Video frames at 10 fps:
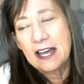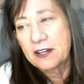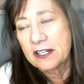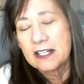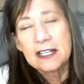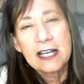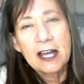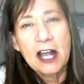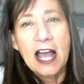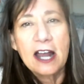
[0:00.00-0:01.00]
how to
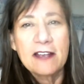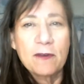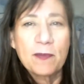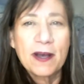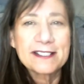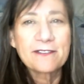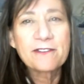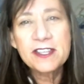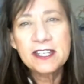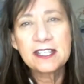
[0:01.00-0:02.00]
how, how to have a
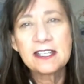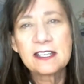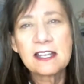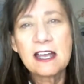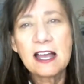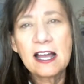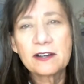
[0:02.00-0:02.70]
positive thinking,